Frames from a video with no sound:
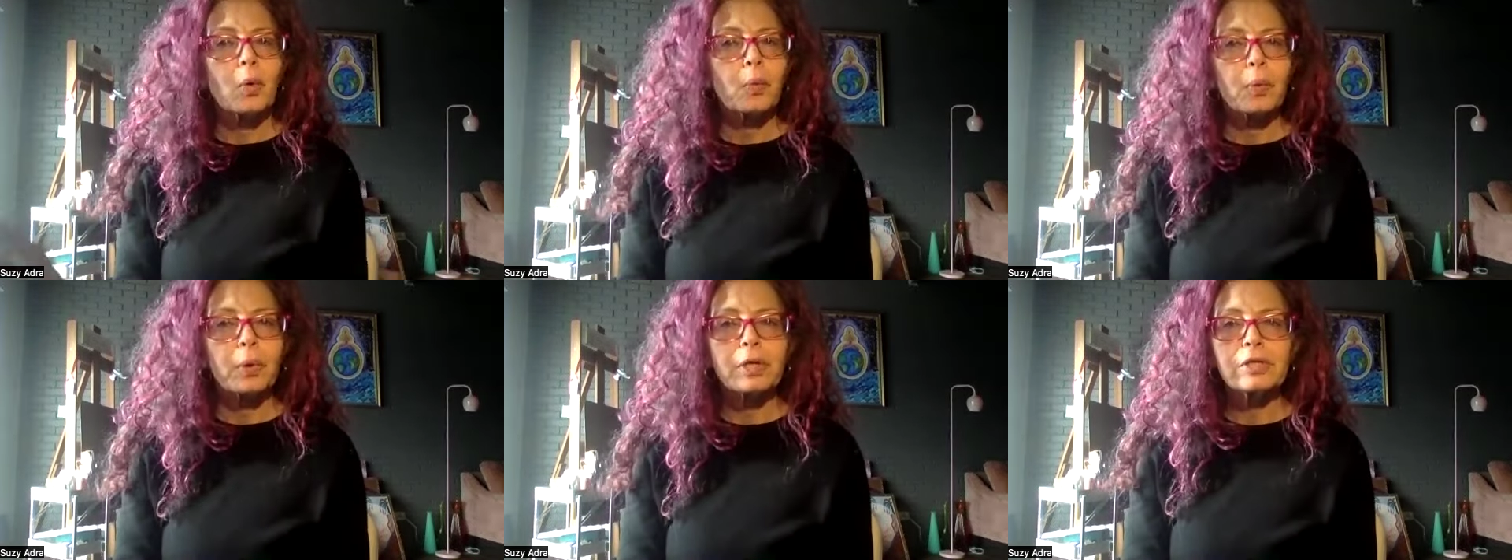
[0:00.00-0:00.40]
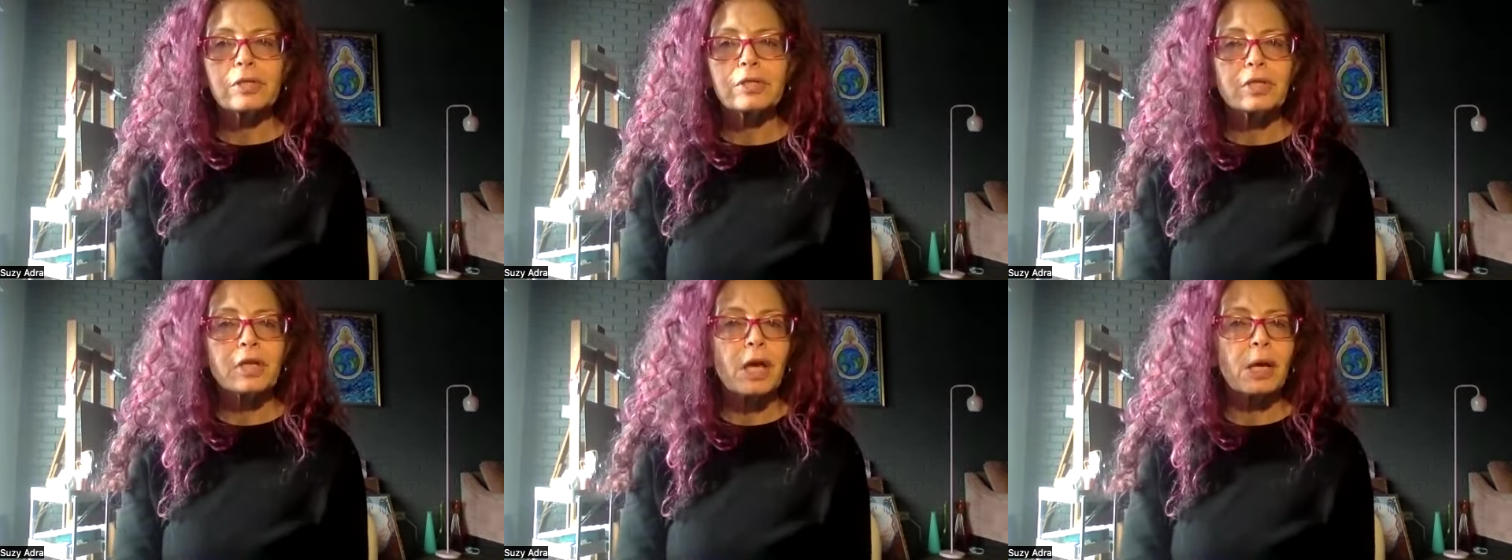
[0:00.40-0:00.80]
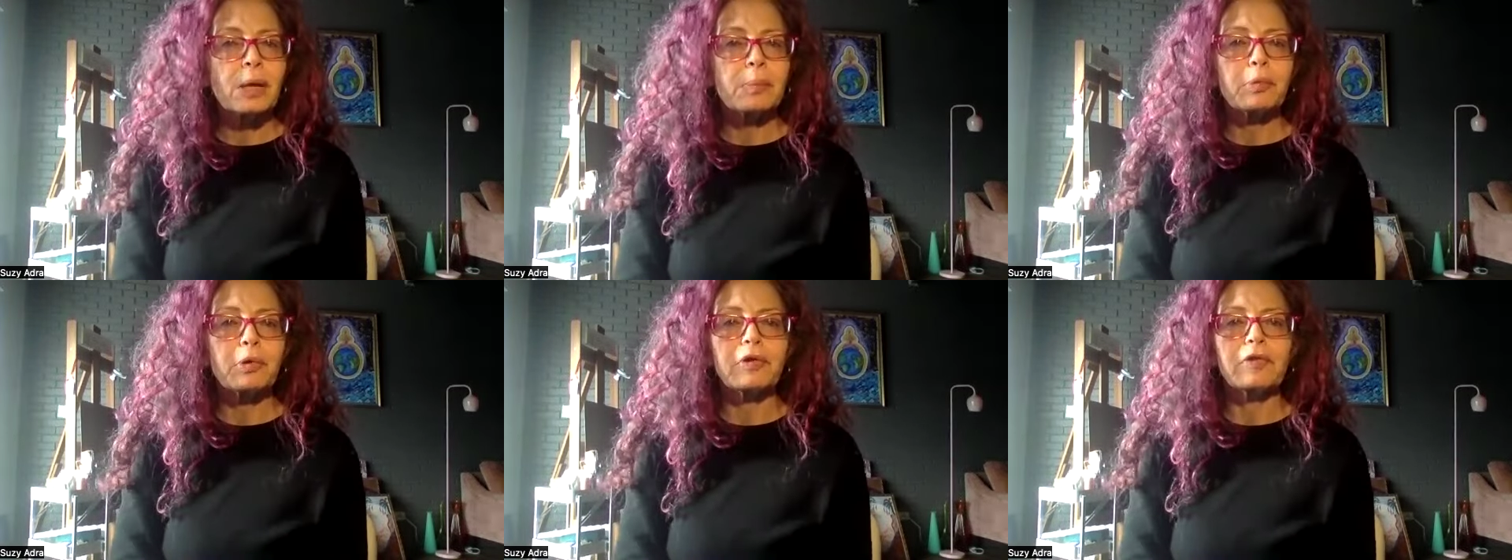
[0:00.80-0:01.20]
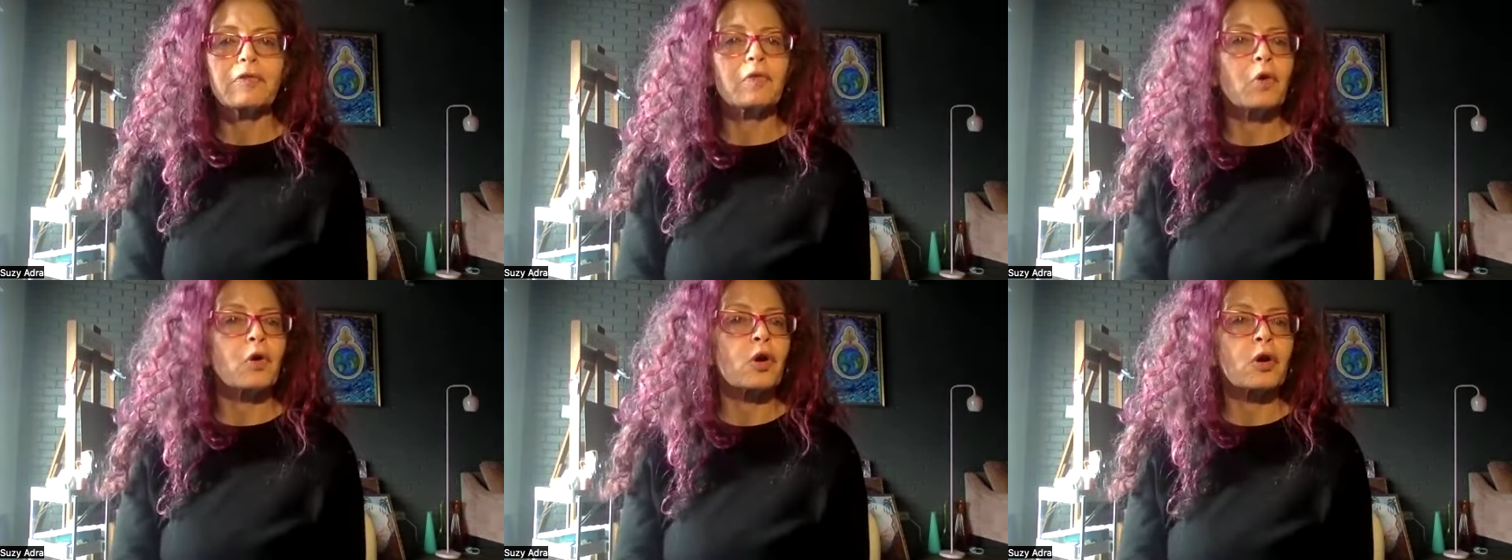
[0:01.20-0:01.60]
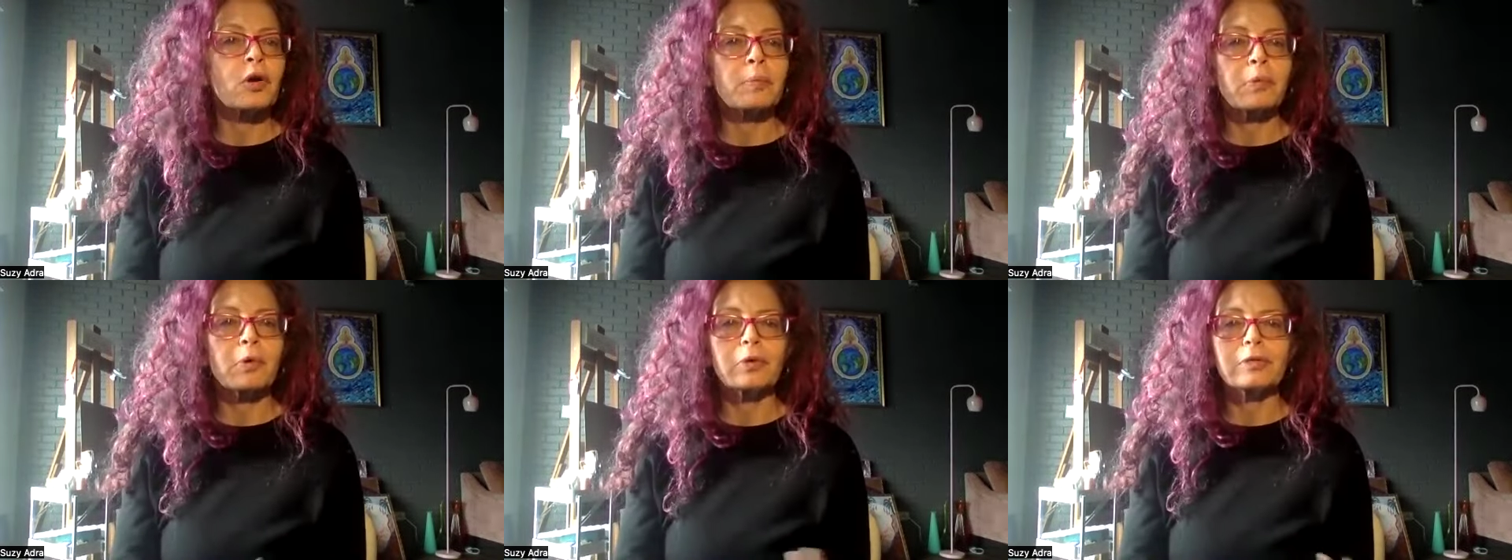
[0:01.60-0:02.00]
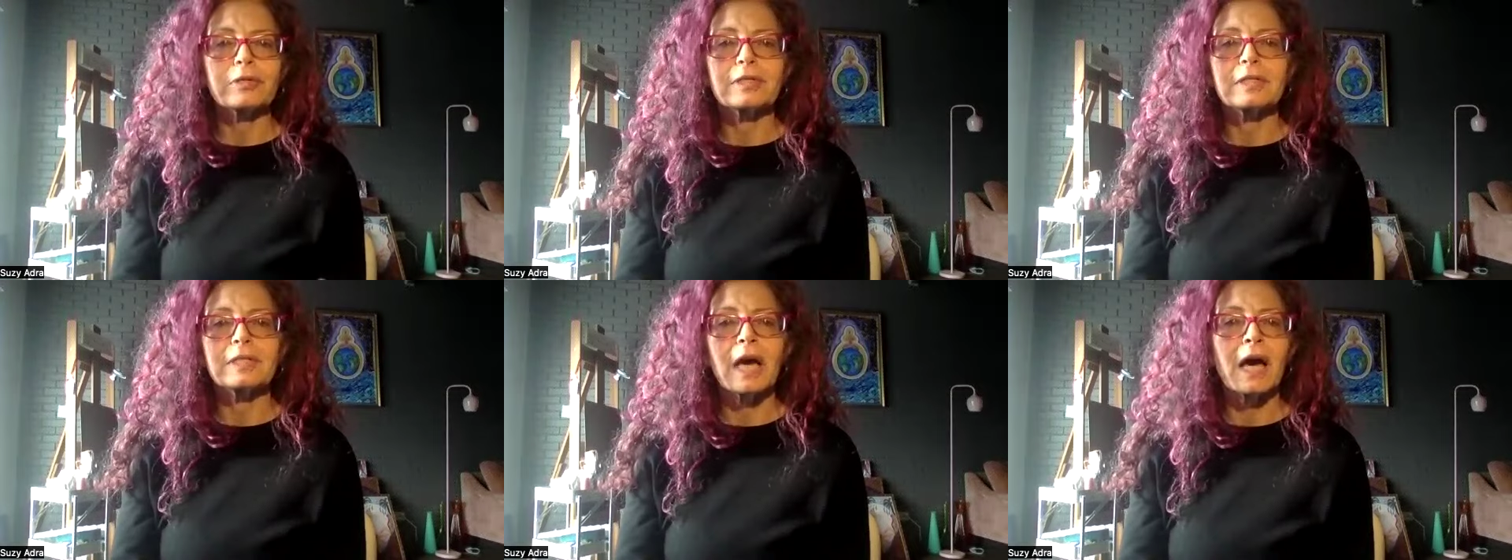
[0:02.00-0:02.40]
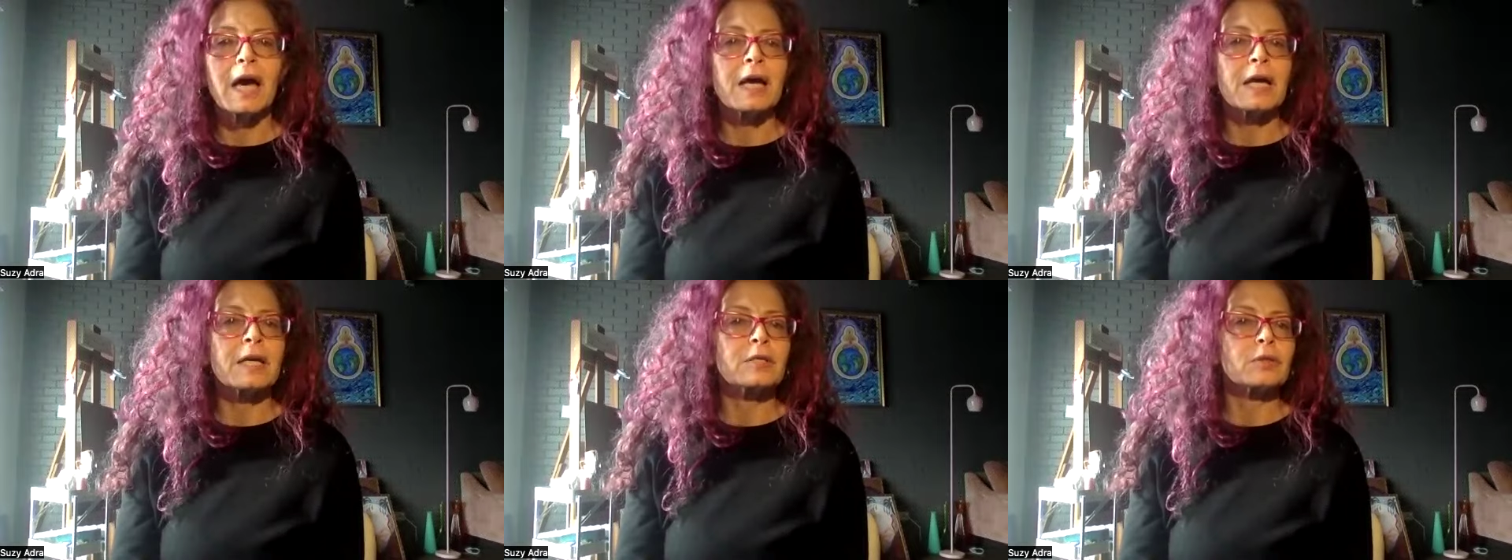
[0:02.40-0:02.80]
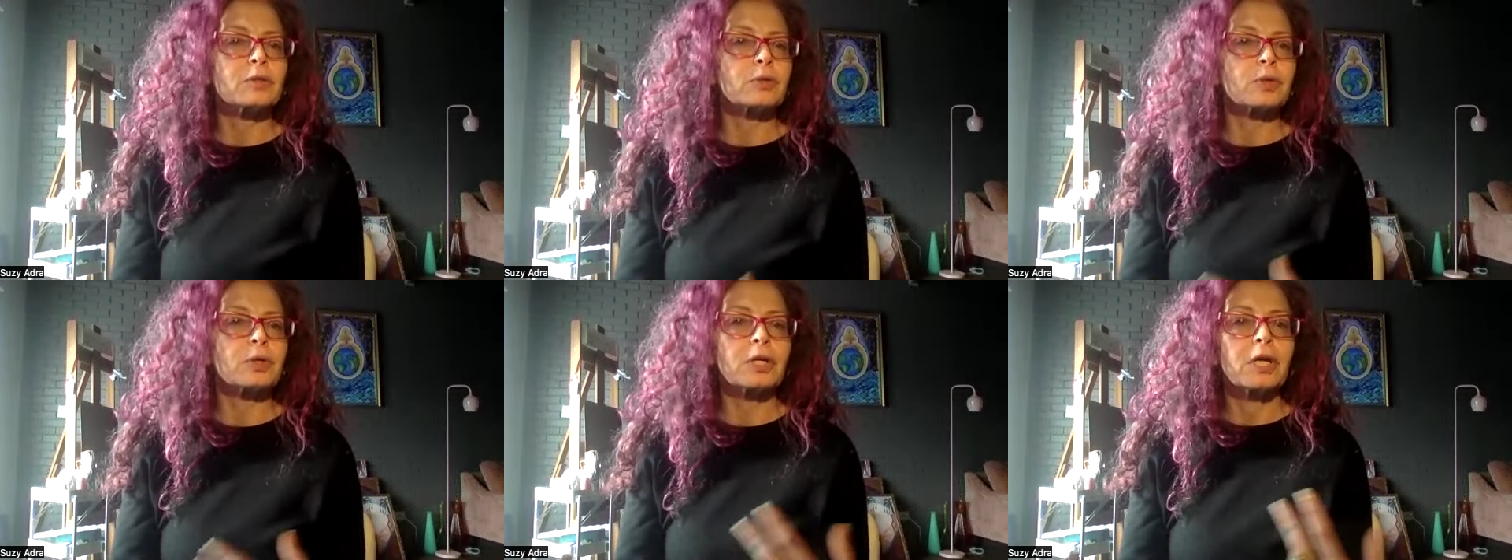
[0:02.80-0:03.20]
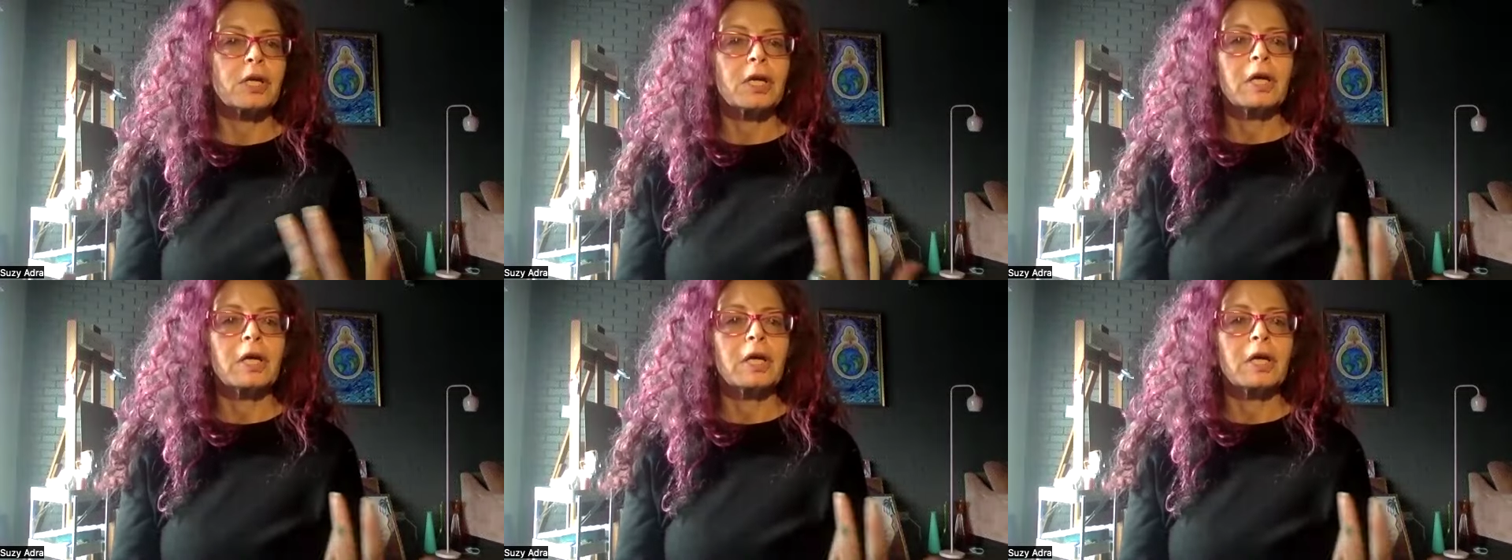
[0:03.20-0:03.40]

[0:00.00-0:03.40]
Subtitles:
what shape or form or size or